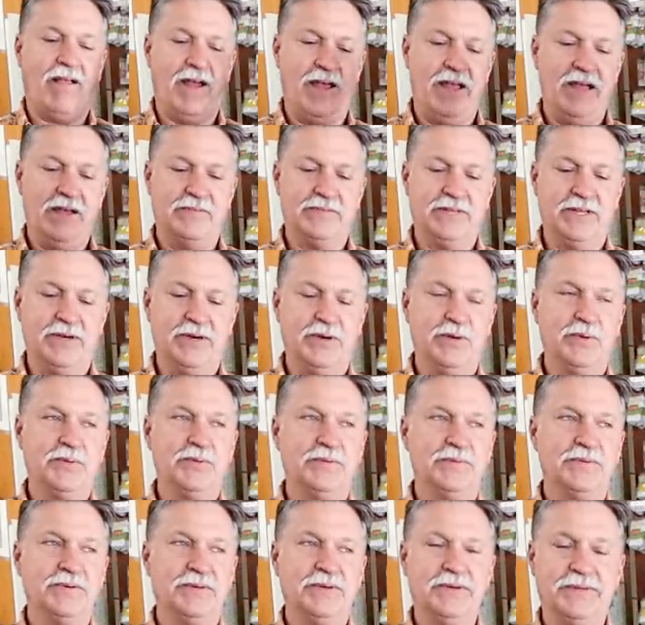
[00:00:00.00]
I have
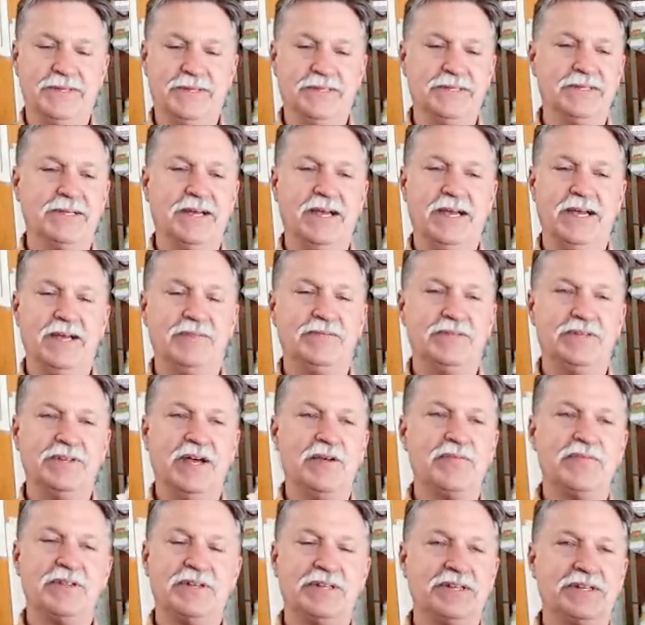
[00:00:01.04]
no, uh, I have
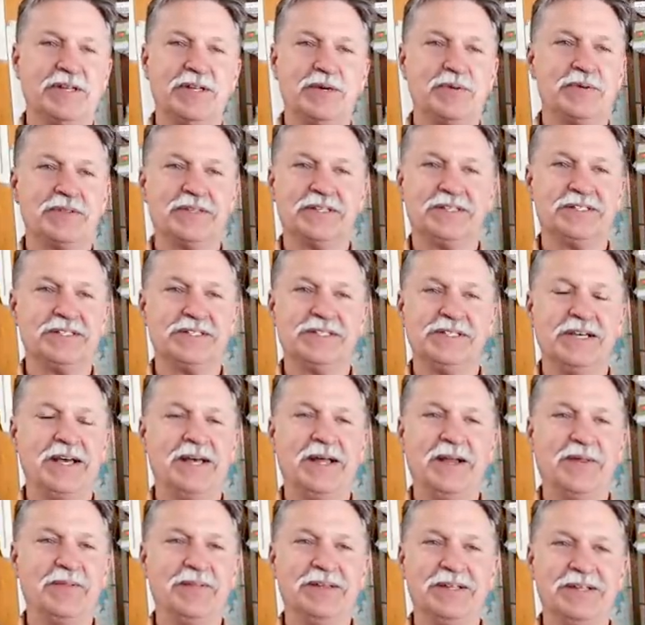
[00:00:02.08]
nothing to do with the
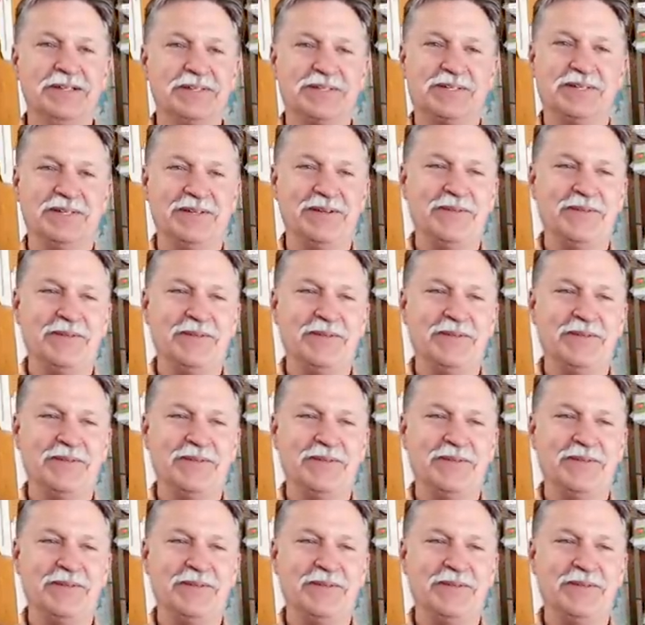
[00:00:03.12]
design of this.